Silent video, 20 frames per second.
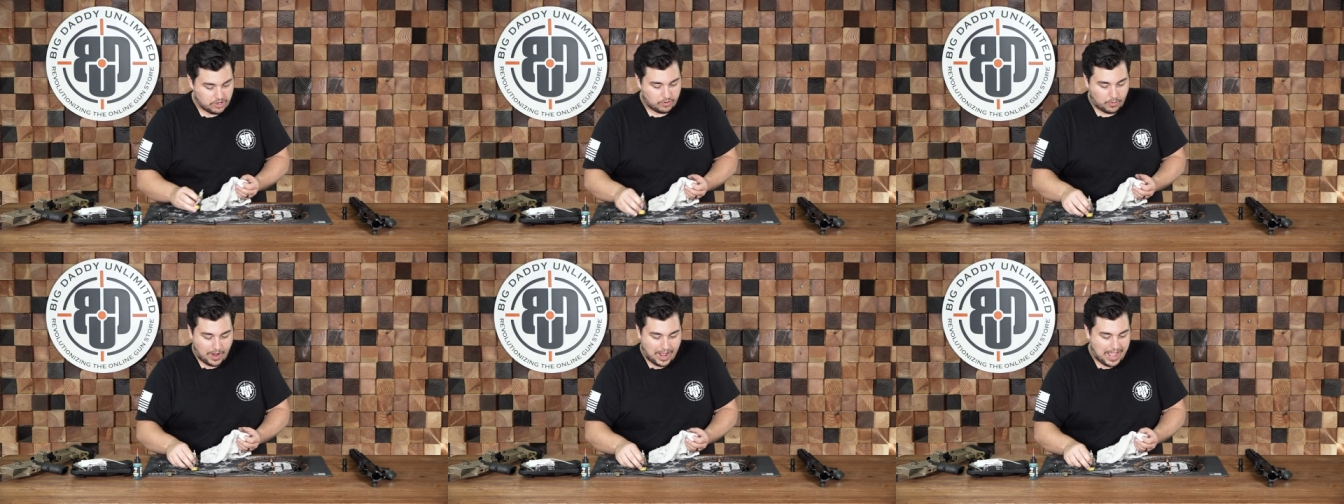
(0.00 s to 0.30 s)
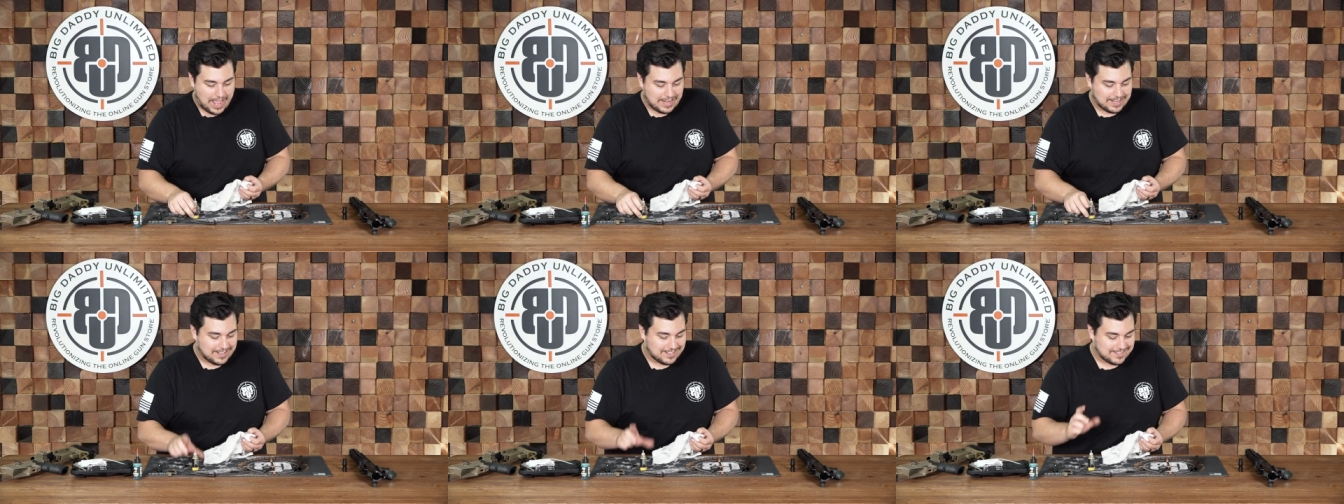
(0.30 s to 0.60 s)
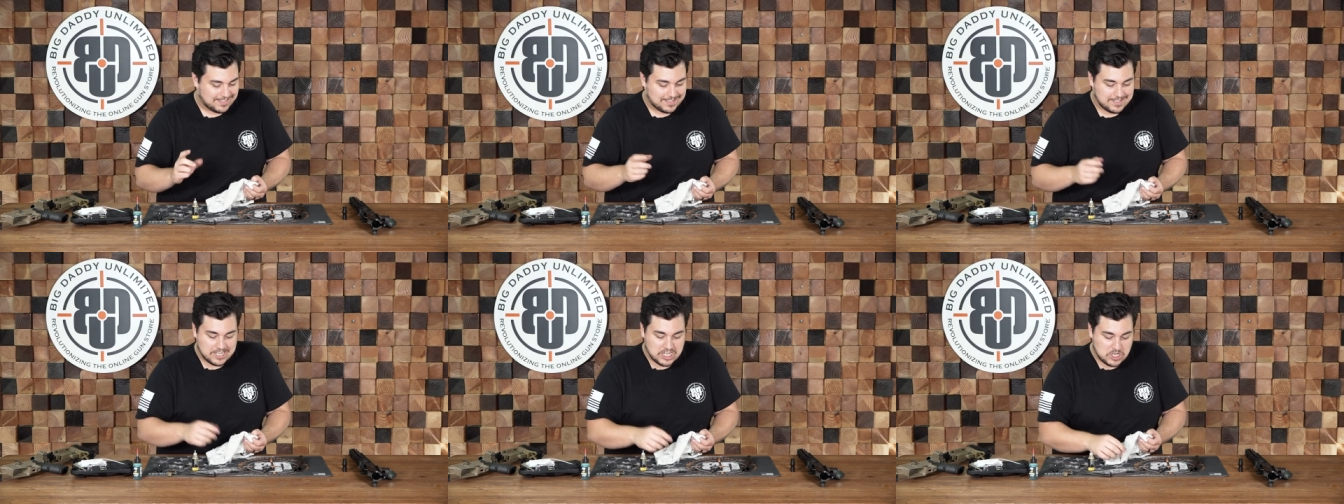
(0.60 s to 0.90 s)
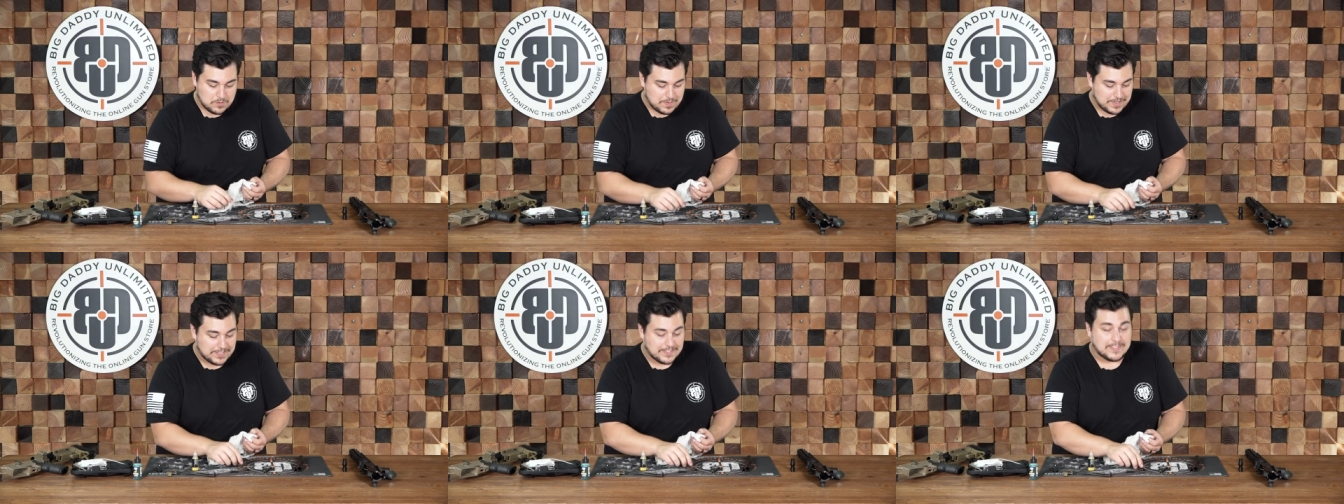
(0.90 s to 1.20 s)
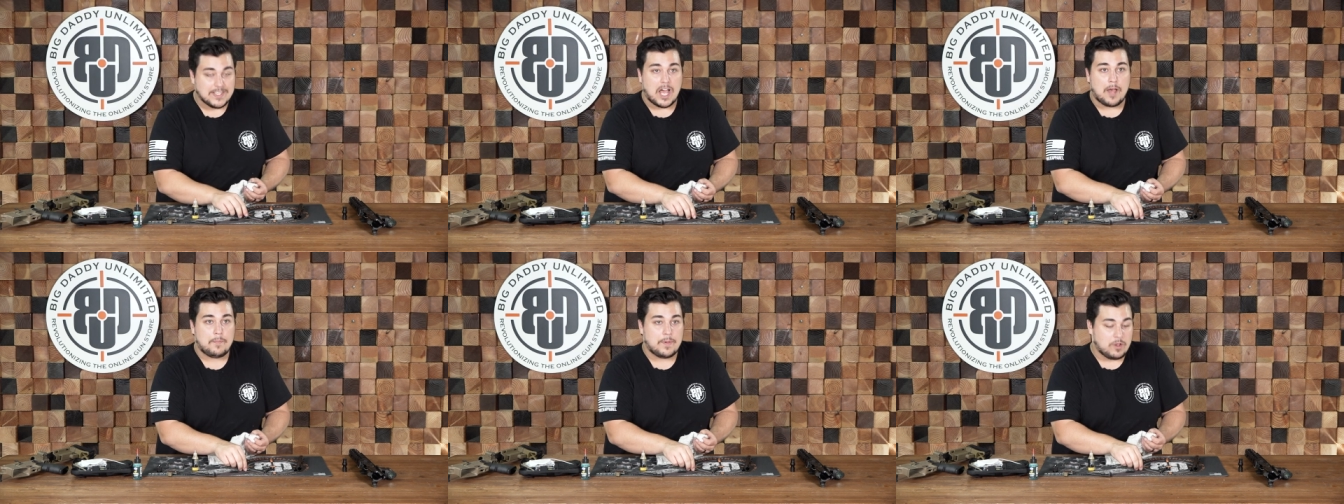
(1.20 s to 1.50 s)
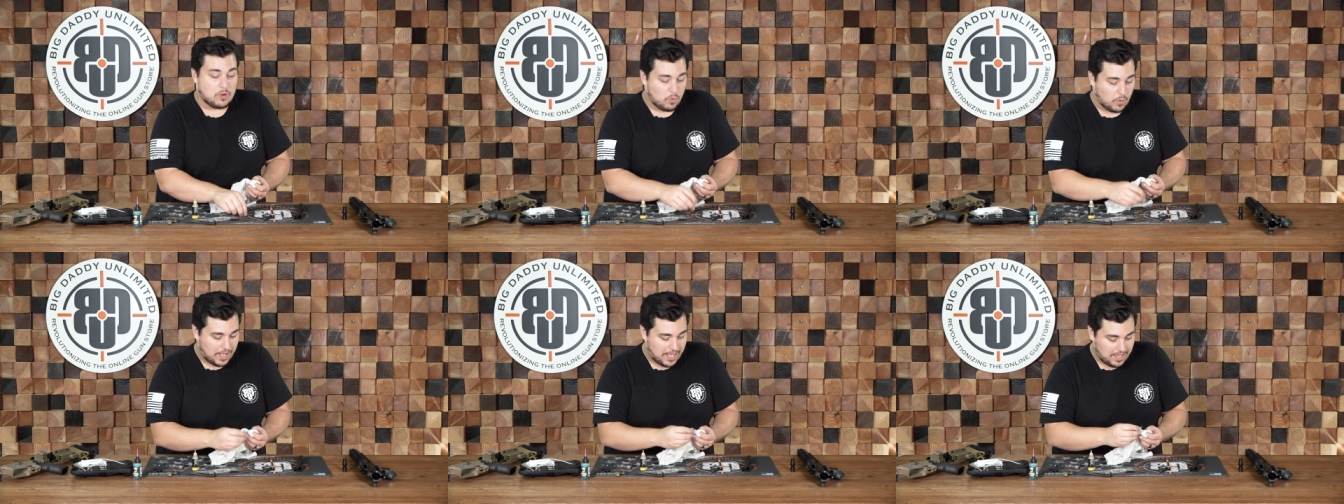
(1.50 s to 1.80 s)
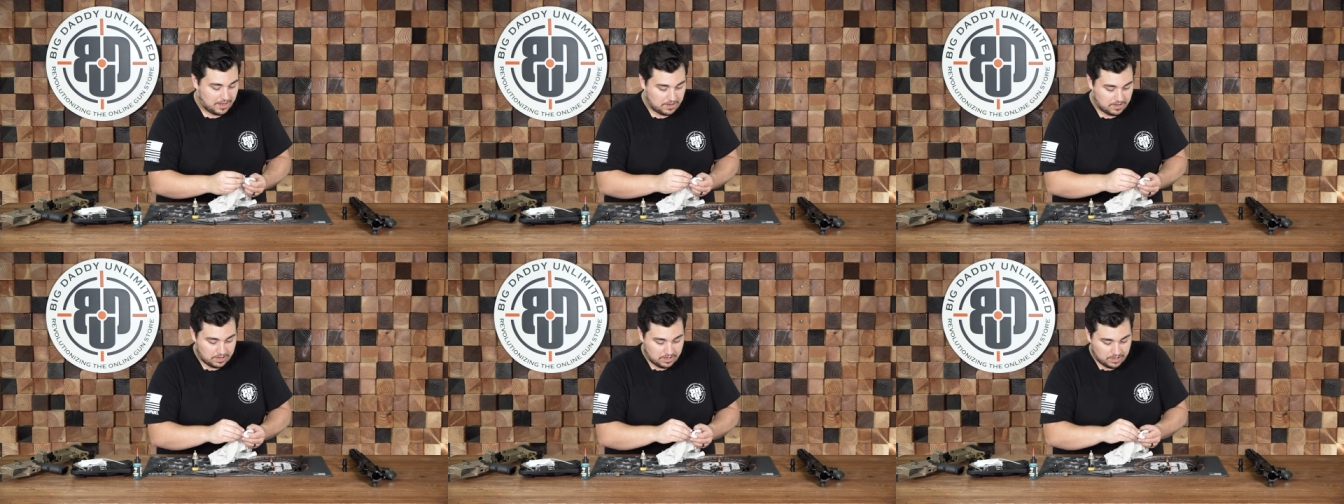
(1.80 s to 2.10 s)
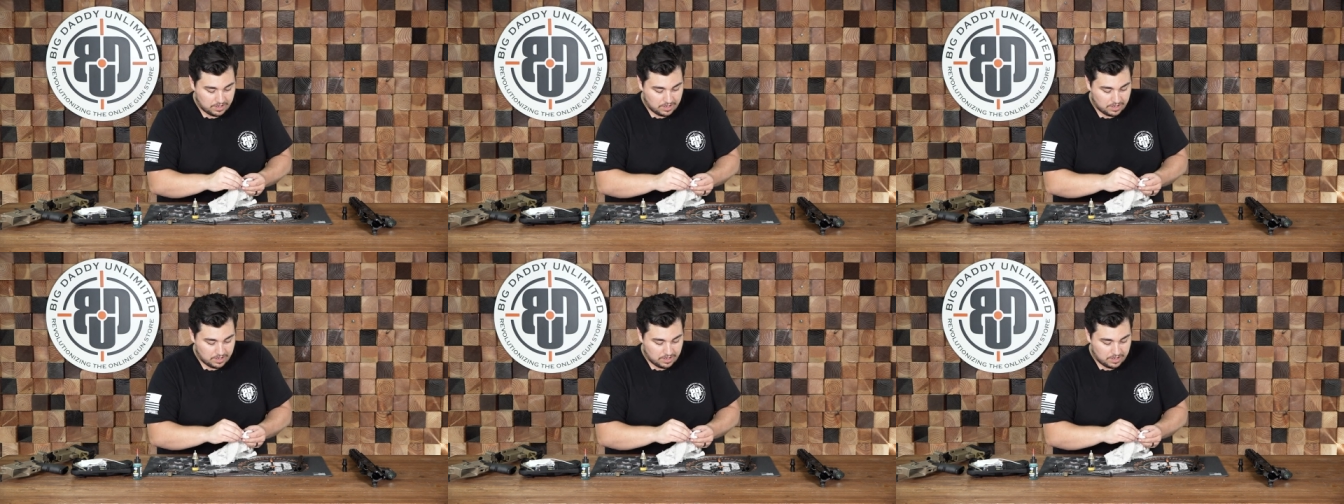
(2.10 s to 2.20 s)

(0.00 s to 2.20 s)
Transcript: your rag. It doesn't need to be sopping wet.